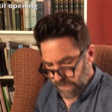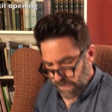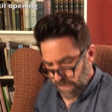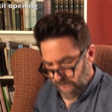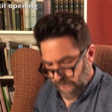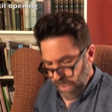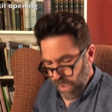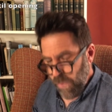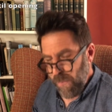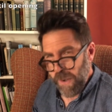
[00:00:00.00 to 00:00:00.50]

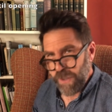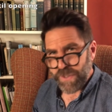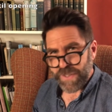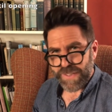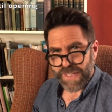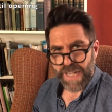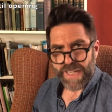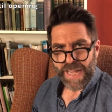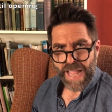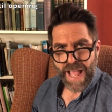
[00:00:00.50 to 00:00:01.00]
I almost
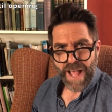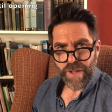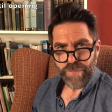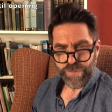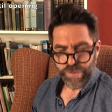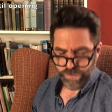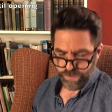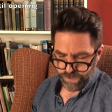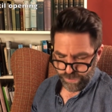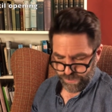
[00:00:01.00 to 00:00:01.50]
dug out
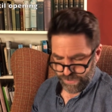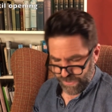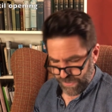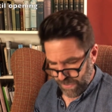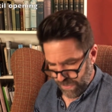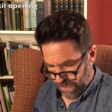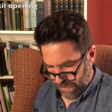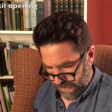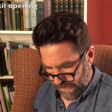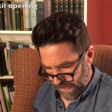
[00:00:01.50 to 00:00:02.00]
the
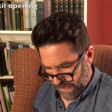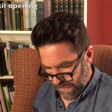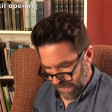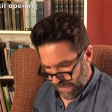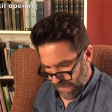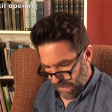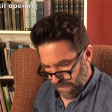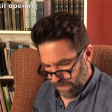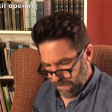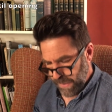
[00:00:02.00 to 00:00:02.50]
rootstock,
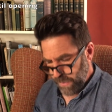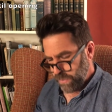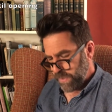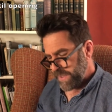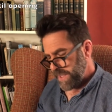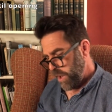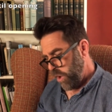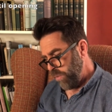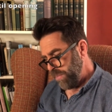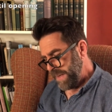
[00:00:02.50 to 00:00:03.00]
but it
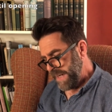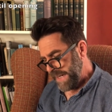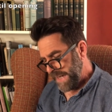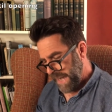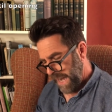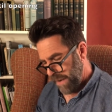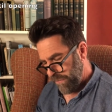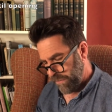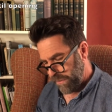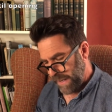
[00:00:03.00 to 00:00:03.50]
was helping
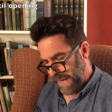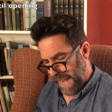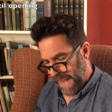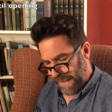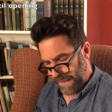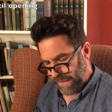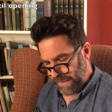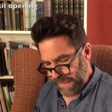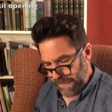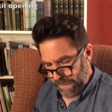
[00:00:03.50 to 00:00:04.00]
cover an
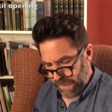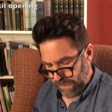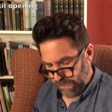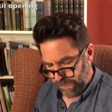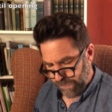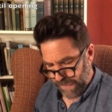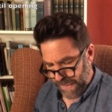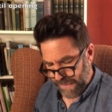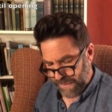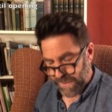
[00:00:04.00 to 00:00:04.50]
ugly bit of
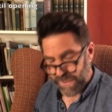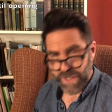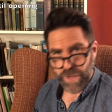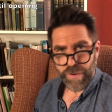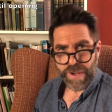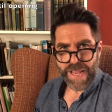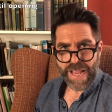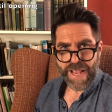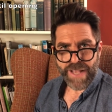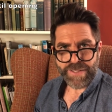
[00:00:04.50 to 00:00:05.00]
fence, so
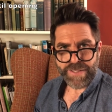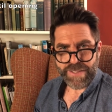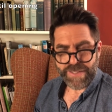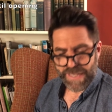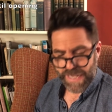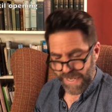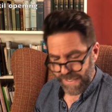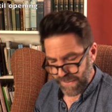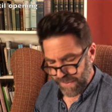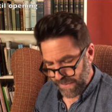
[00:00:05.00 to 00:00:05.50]
I
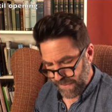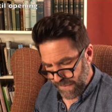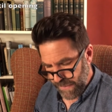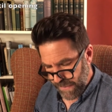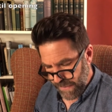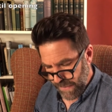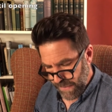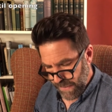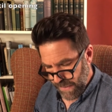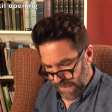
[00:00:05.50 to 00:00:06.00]
hesitated.
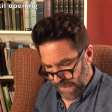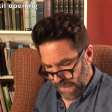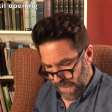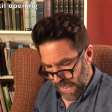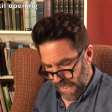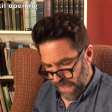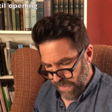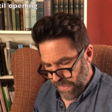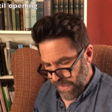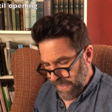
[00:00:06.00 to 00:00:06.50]

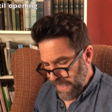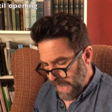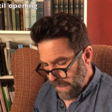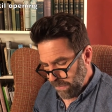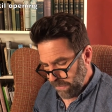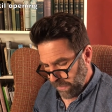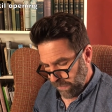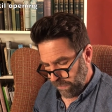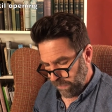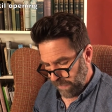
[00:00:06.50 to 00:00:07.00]
The
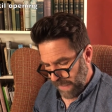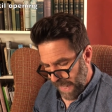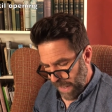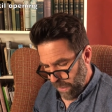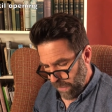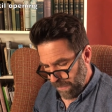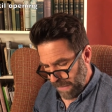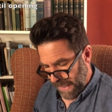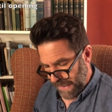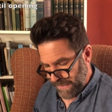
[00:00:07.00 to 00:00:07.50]
number of
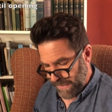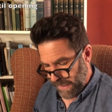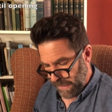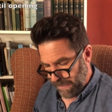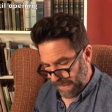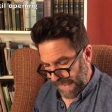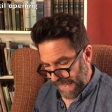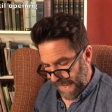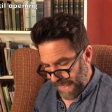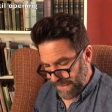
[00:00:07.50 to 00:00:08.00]
flower buds it
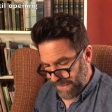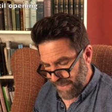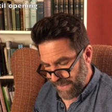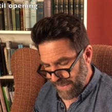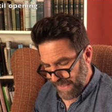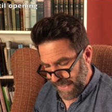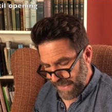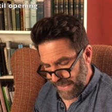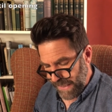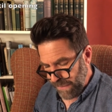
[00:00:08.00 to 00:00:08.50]
began to
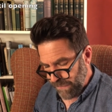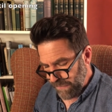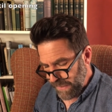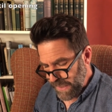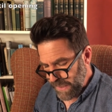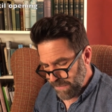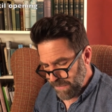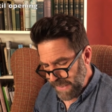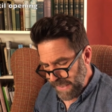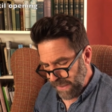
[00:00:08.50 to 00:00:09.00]
set
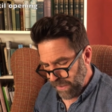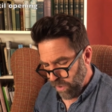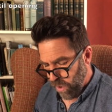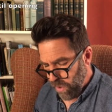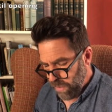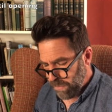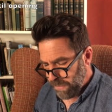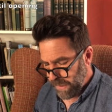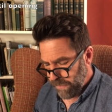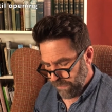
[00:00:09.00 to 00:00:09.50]
convinced me
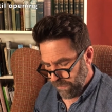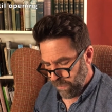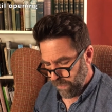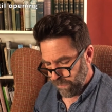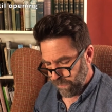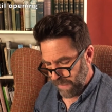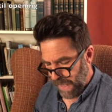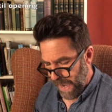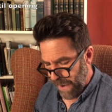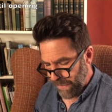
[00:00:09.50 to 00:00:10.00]
long before
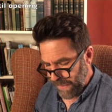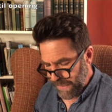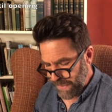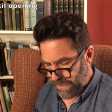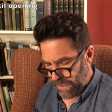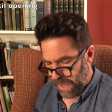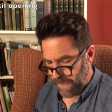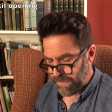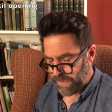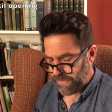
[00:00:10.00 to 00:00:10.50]
flowering
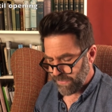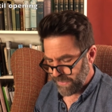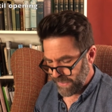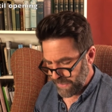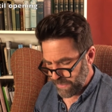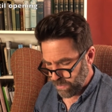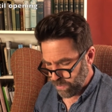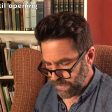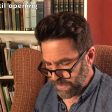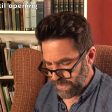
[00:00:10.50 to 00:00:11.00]
time that
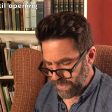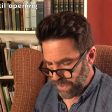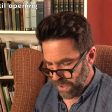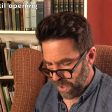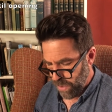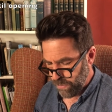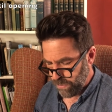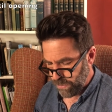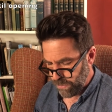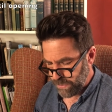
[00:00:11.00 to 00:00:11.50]
this was
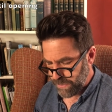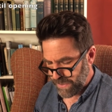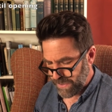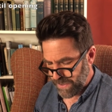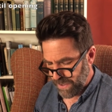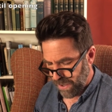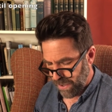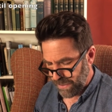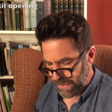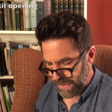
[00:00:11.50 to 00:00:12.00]
no
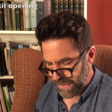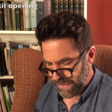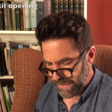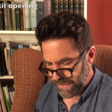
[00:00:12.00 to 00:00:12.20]
rootstock.